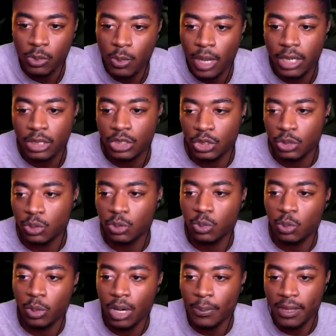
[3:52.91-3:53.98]
Why did you
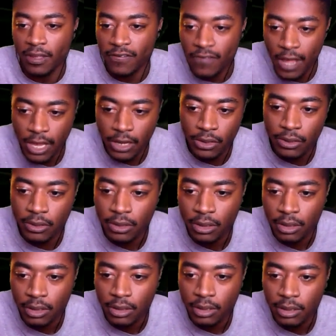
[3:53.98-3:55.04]
want to be a fighter?
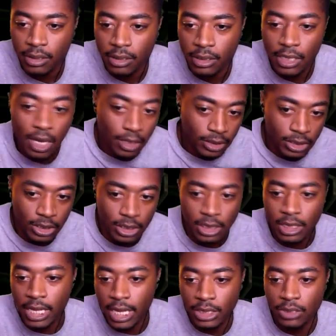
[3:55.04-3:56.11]

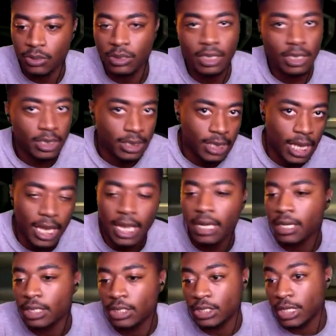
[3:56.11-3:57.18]
Yanqing answers his side,
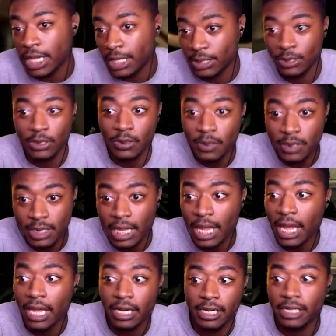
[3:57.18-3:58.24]
and then she answers her
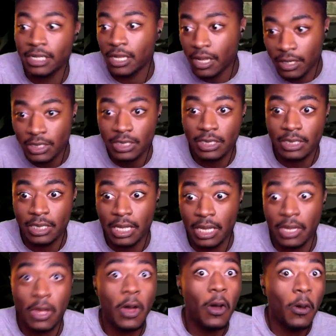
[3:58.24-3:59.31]
side, and then Yanqing's like,
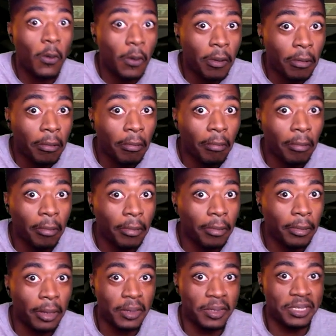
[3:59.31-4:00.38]
"Oh,
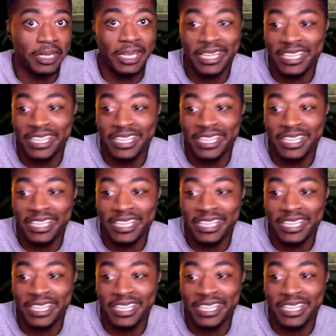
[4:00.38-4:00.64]
okay."